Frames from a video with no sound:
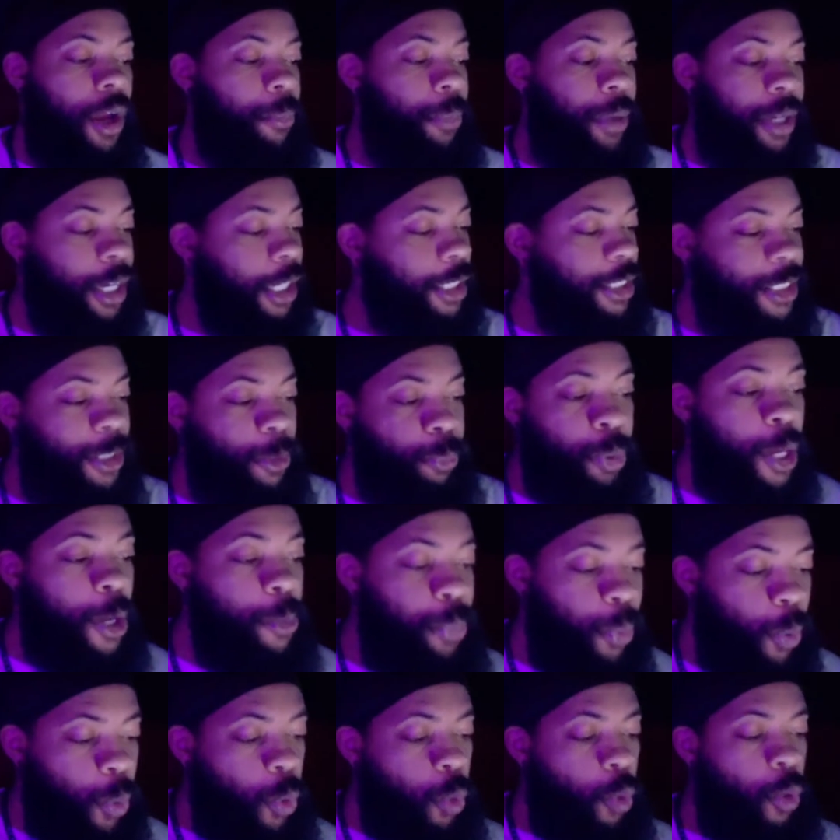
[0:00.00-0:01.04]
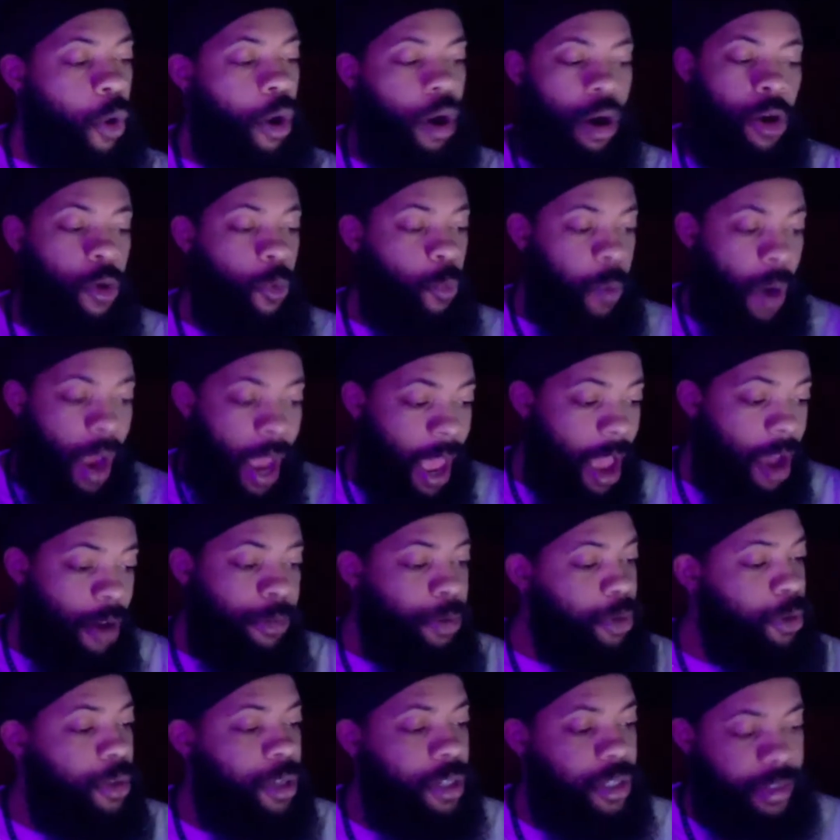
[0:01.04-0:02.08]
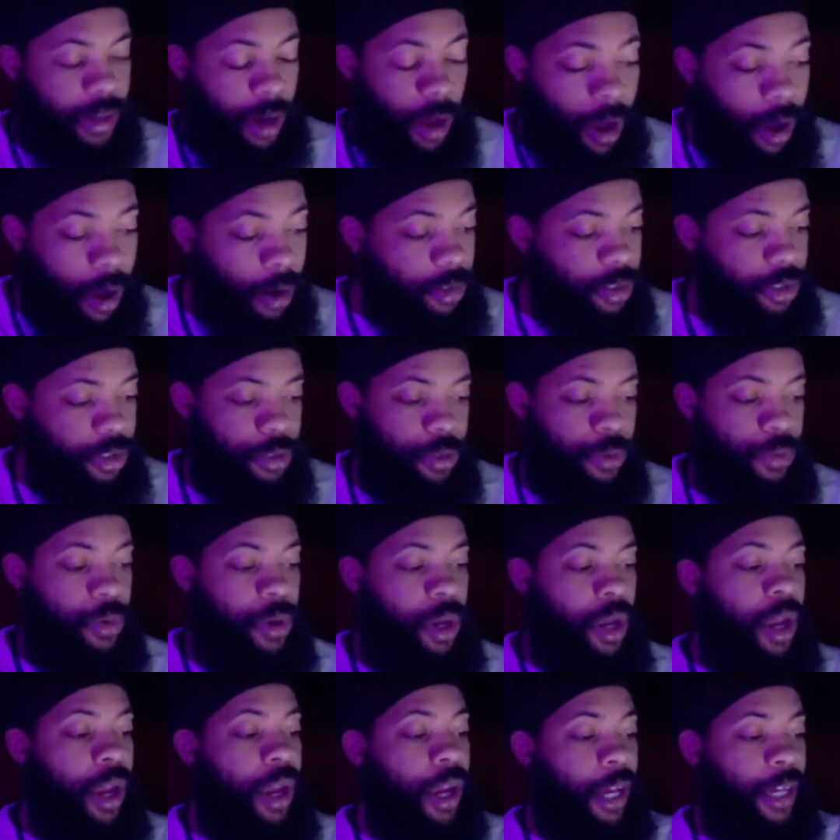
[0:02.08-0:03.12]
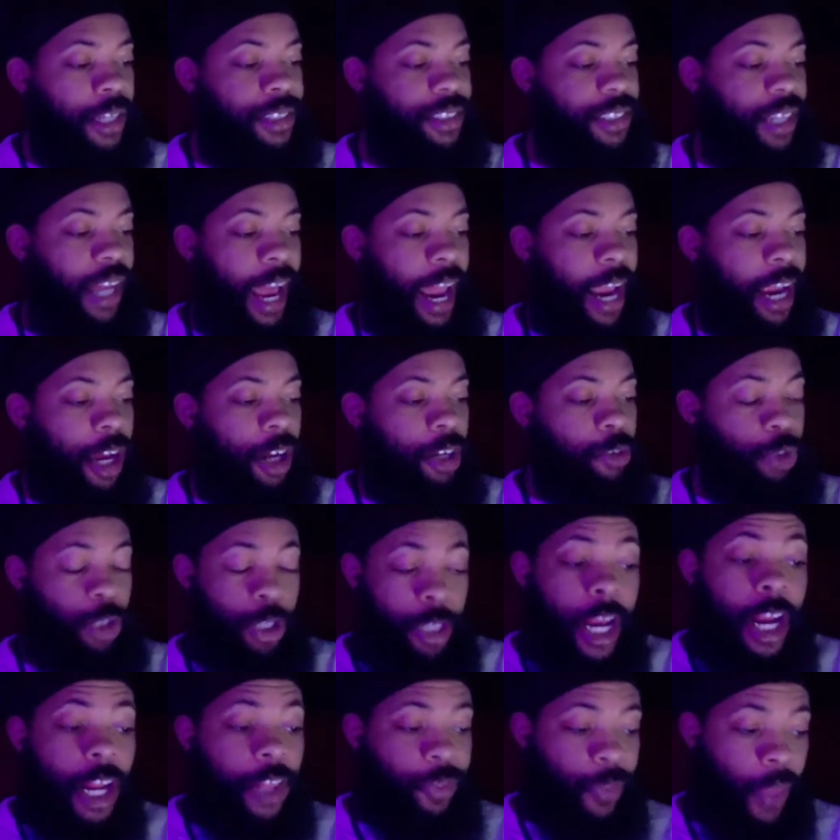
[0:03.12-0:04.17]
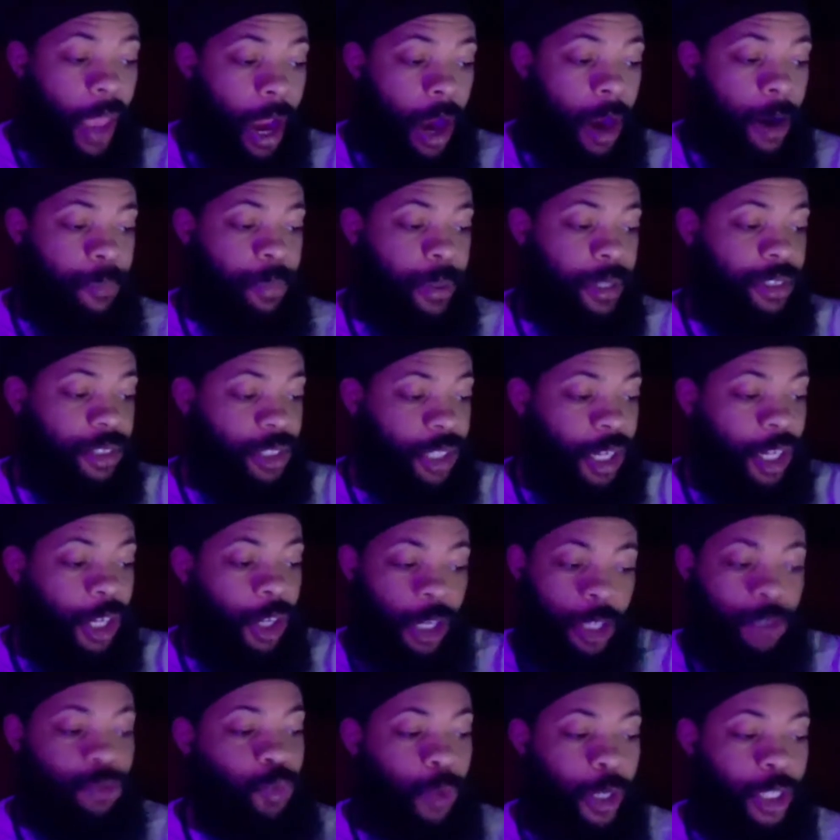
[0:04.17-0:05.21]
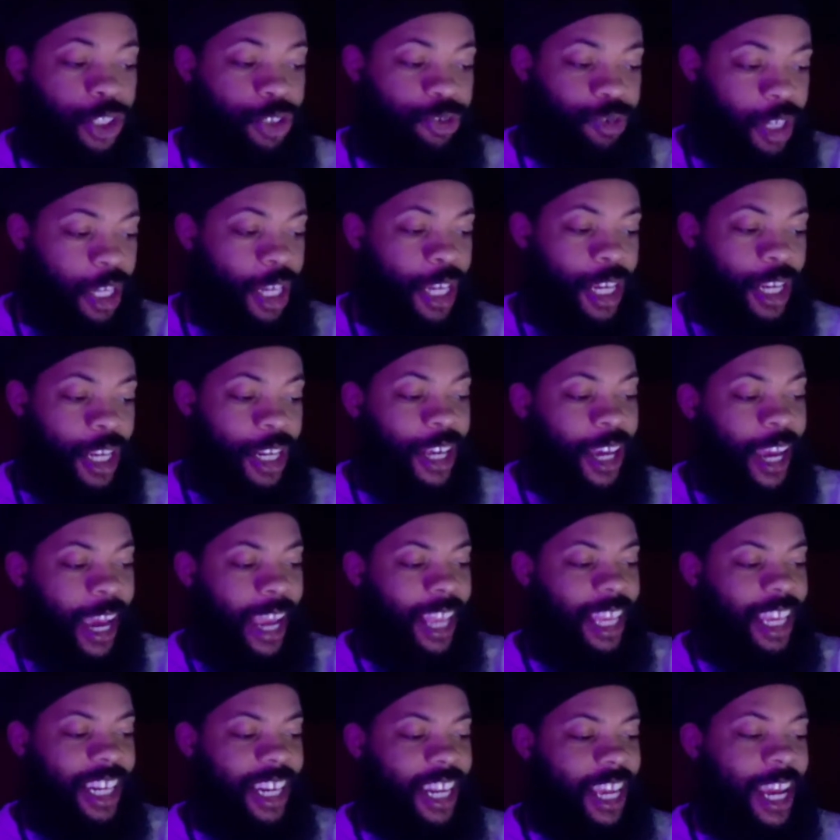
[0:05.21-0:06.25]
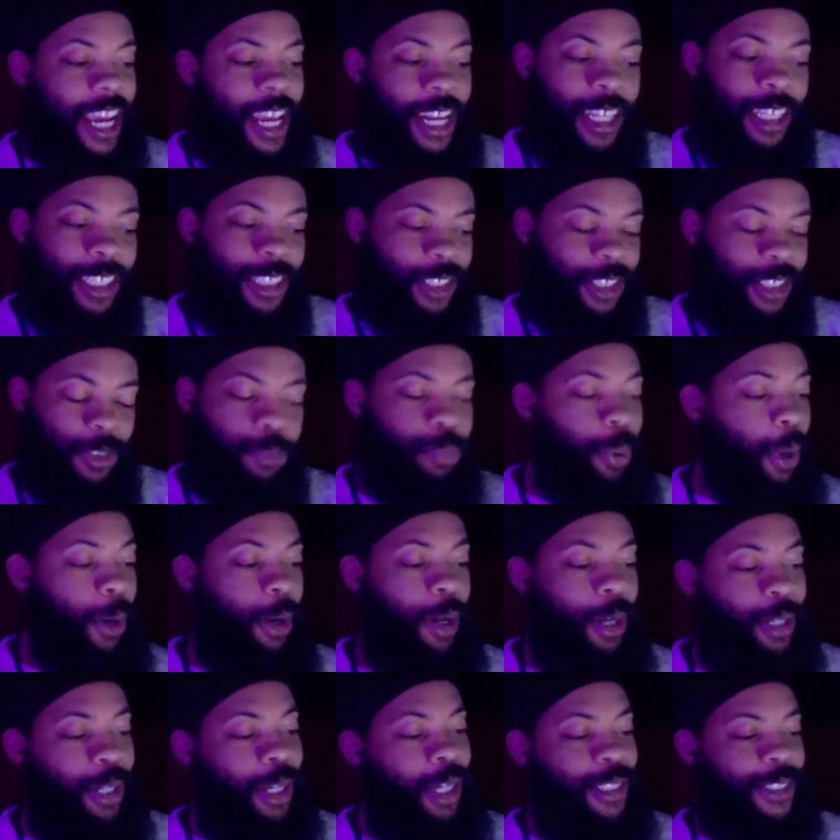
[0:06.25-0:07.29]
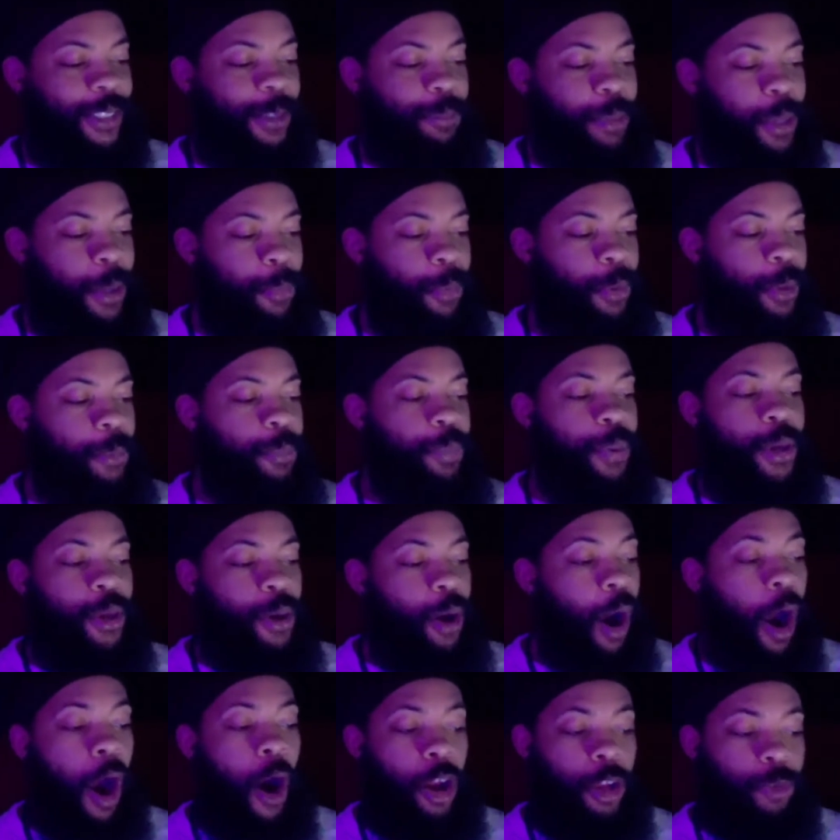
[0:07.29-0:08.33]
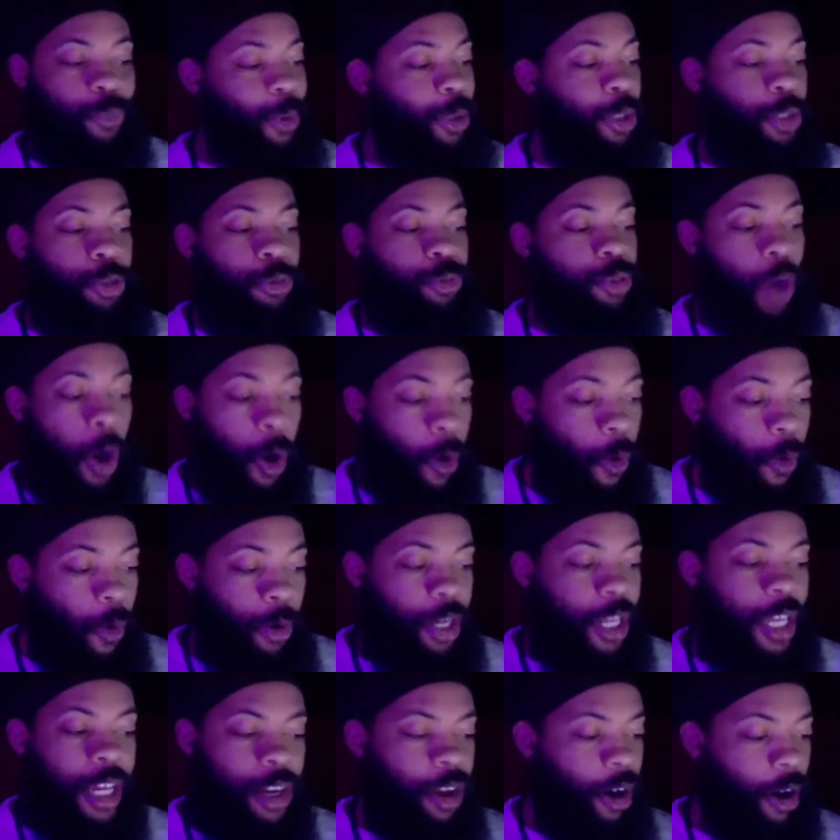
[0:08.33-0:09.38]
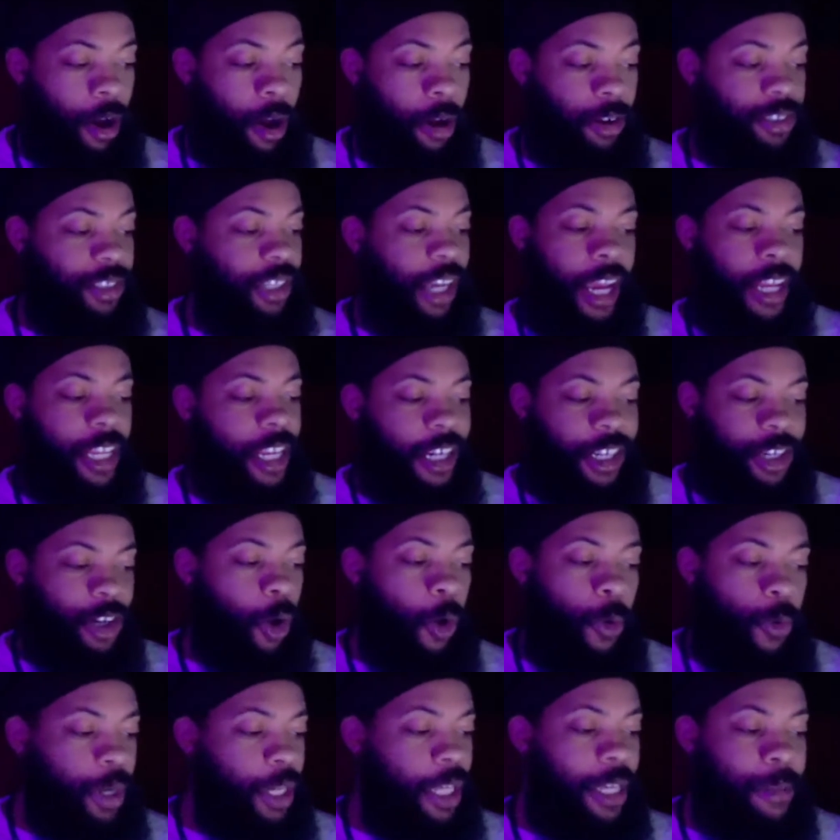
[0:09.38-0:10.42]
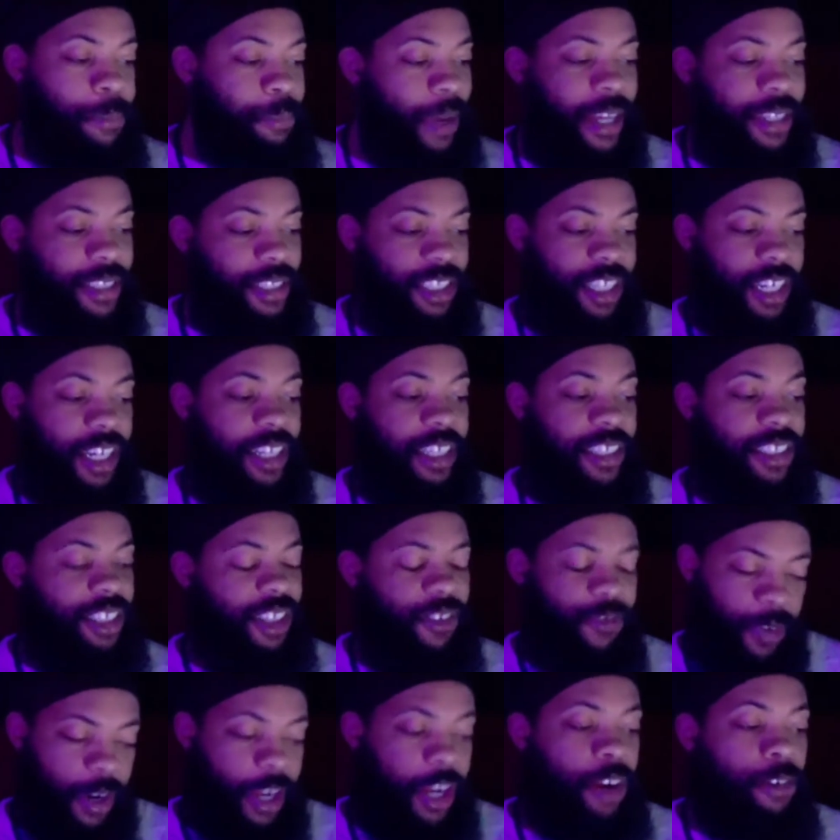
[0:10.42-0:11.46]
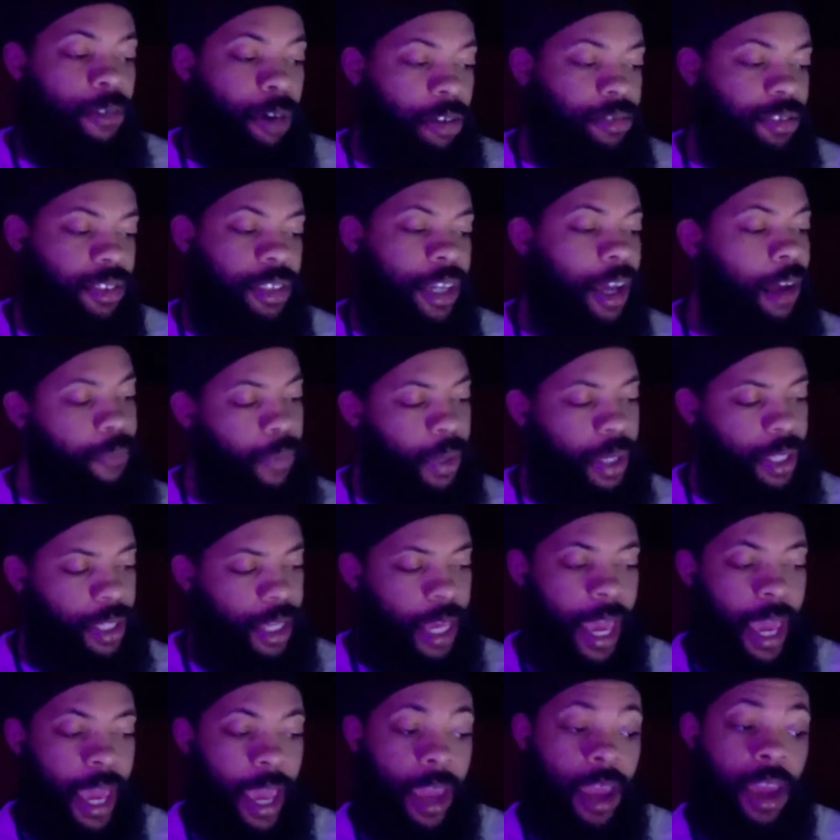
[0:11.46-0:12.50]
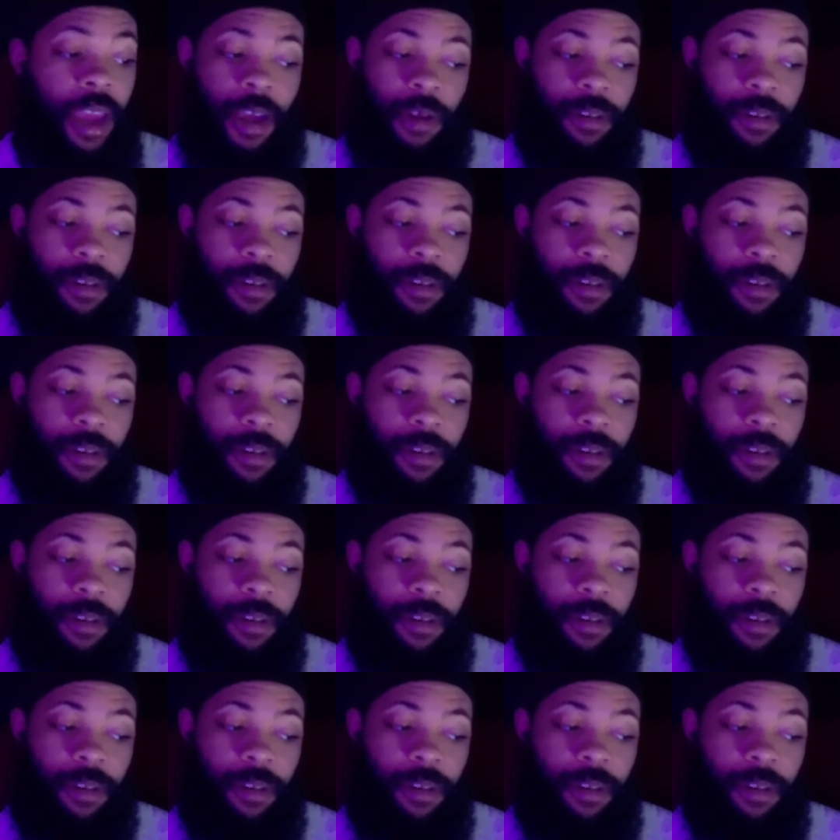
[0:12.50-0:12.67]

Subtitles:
Because the people who are around you to talk to, it's like, you need a therapist. It's what you need. And you need some people in PR. You don't need Hawks. And you don't need Best Genius. For hero stuff, yeah.